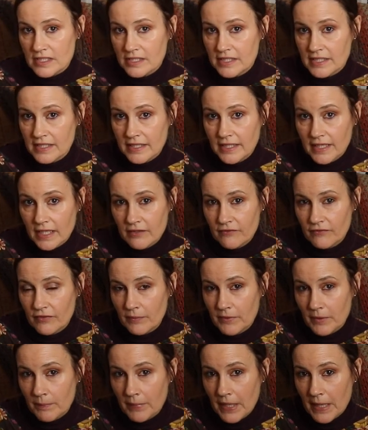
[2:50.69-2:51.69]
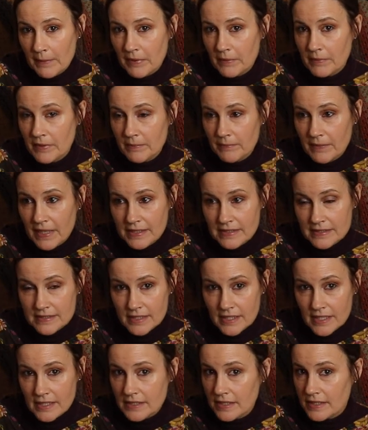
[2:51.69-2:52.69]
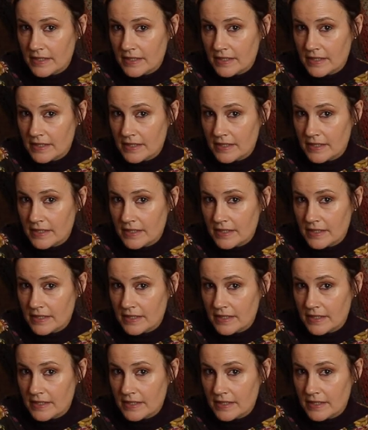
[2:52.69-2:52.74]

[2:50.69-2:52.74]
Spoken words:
and you can get it from the Peppermint magazine.